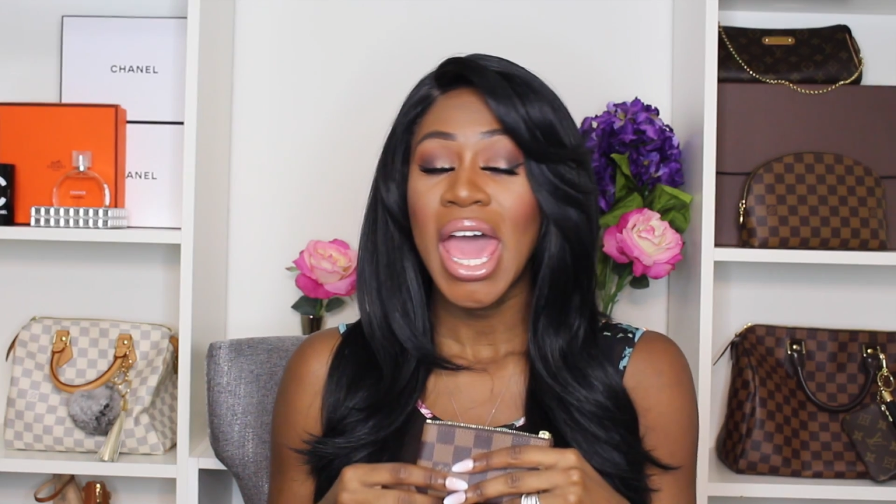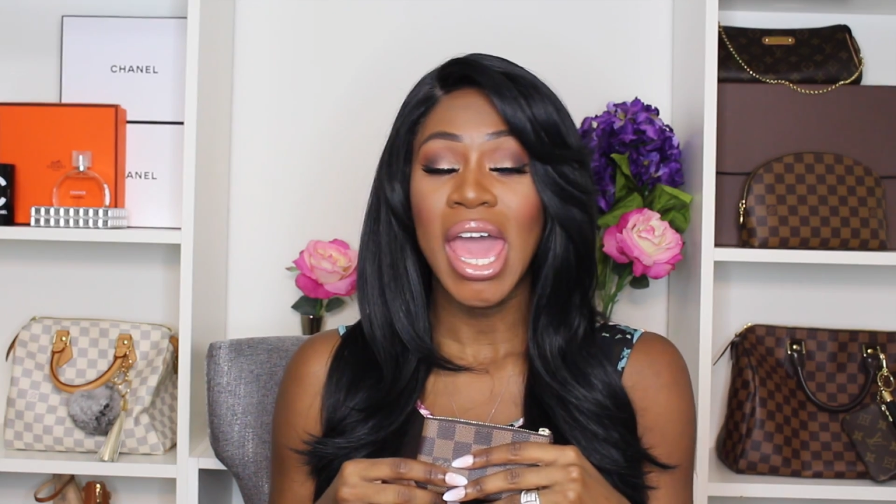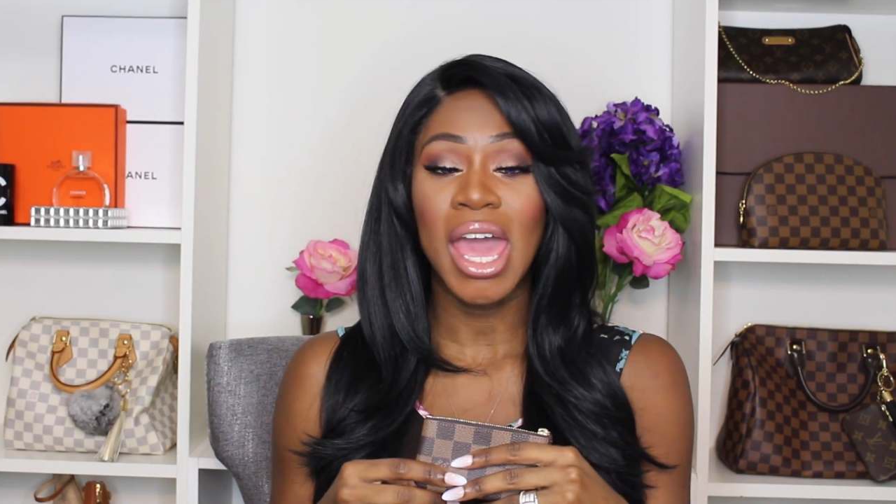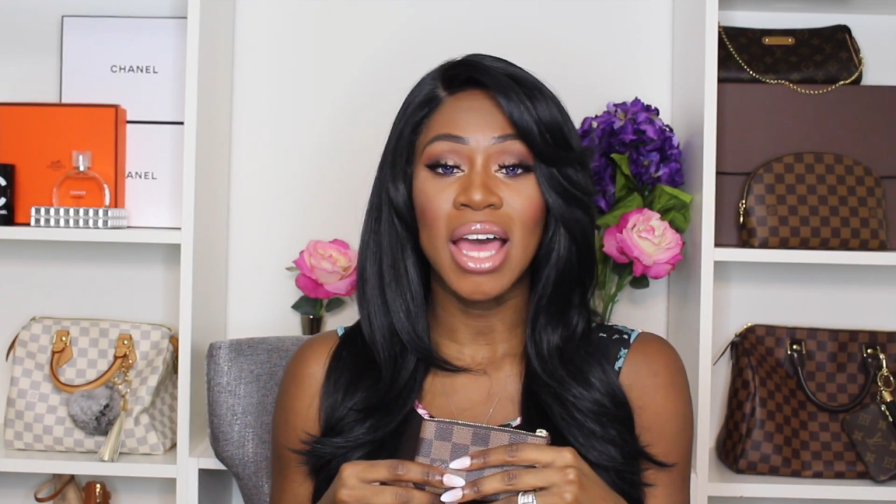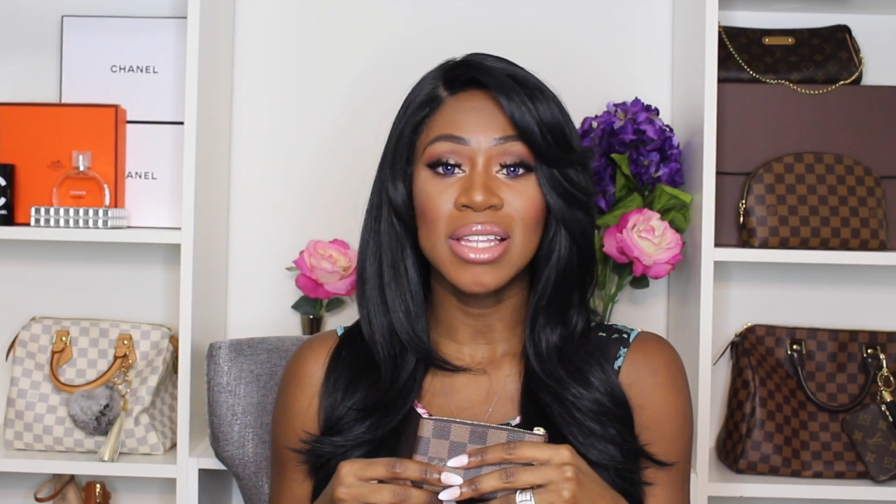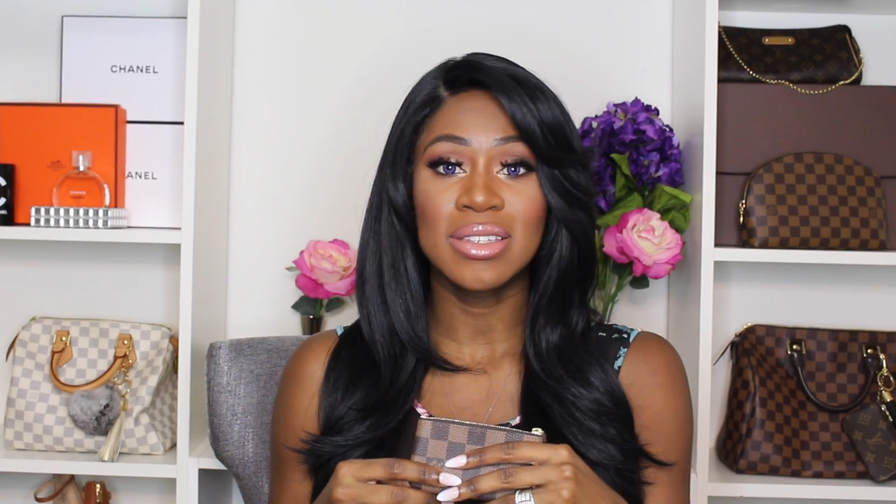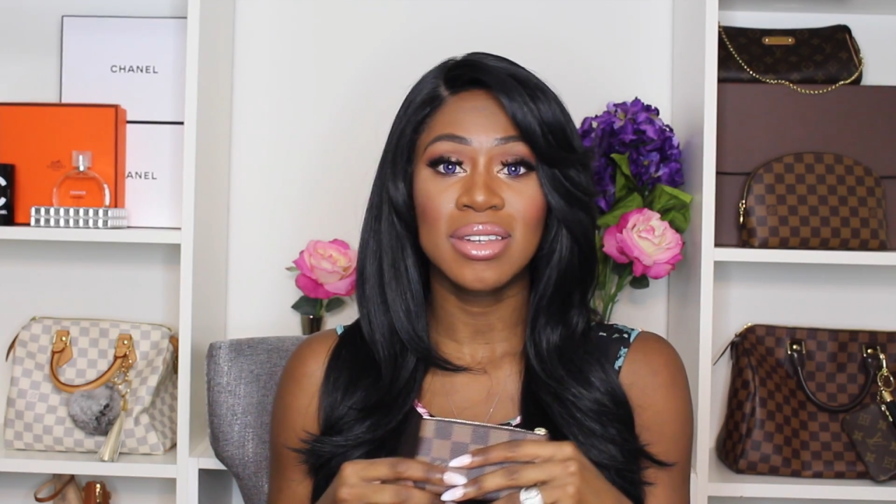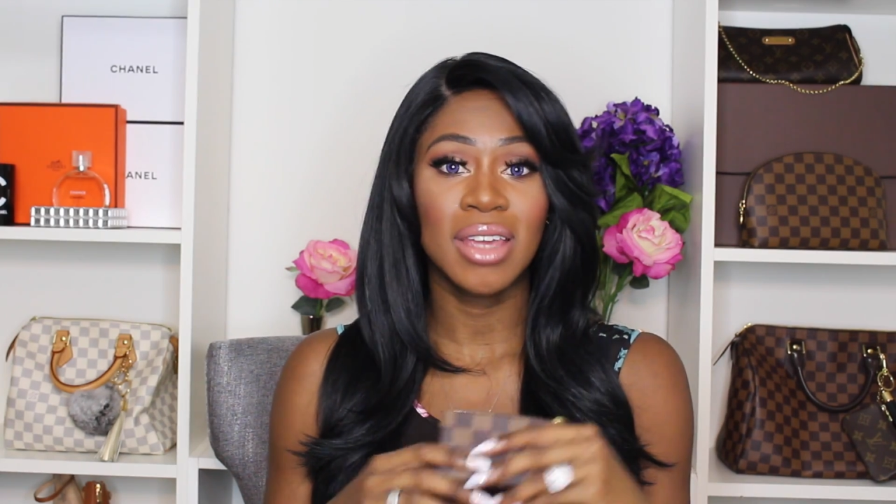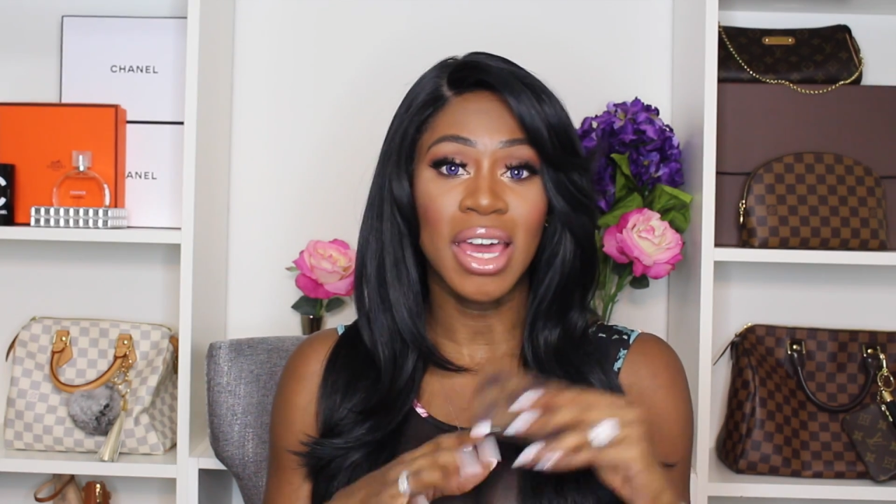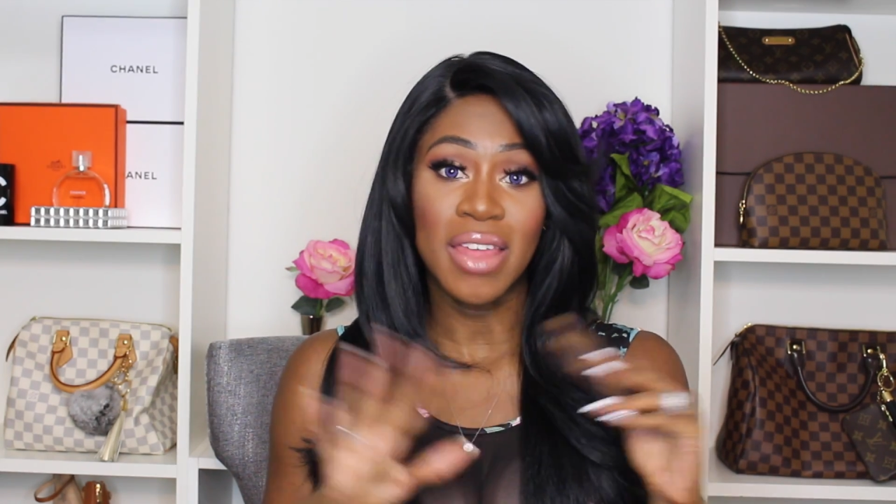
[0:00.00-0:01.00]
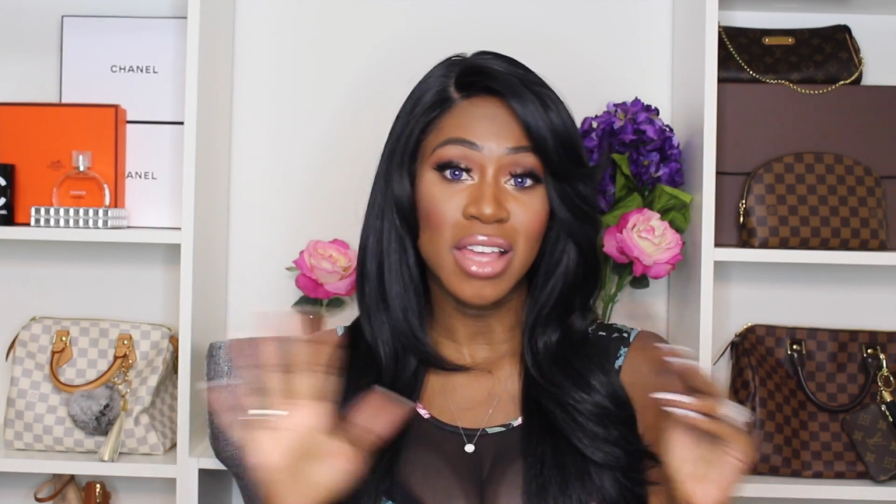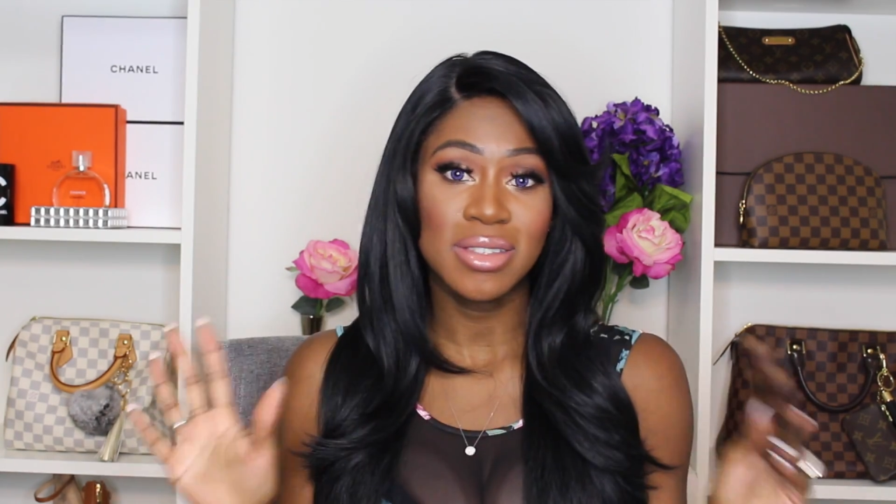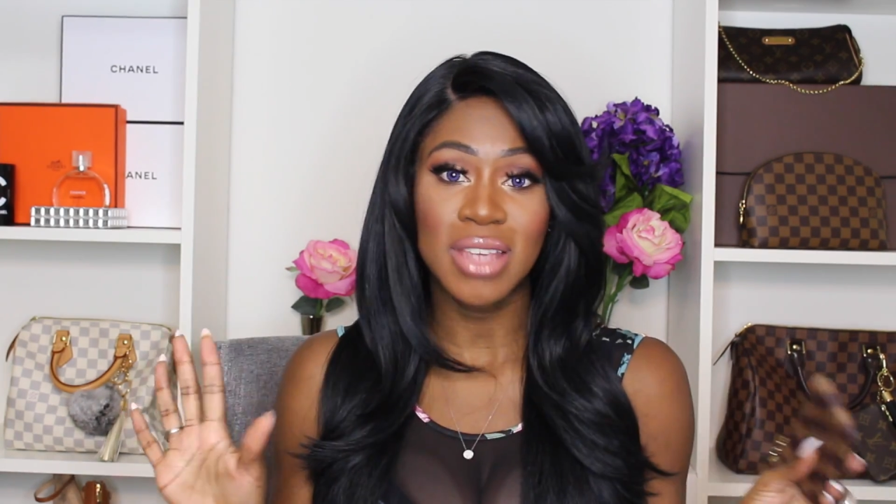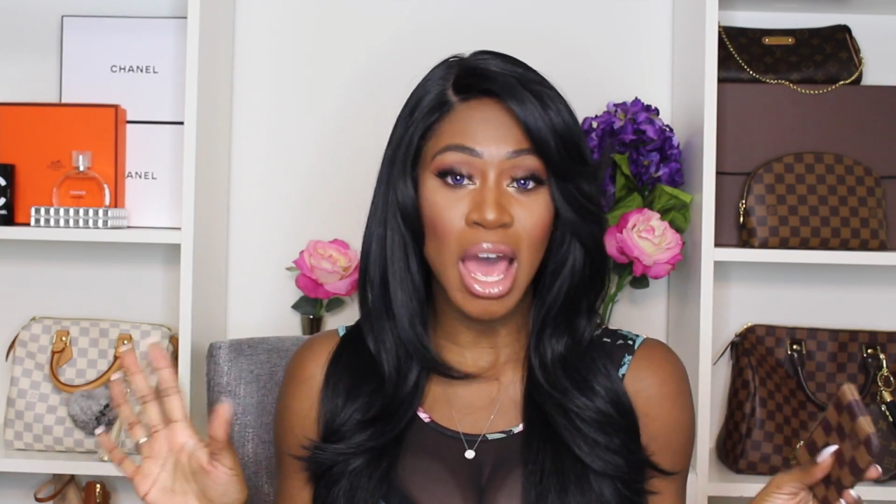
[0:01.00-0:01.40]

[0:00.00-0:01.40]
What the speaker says: and yeah, that's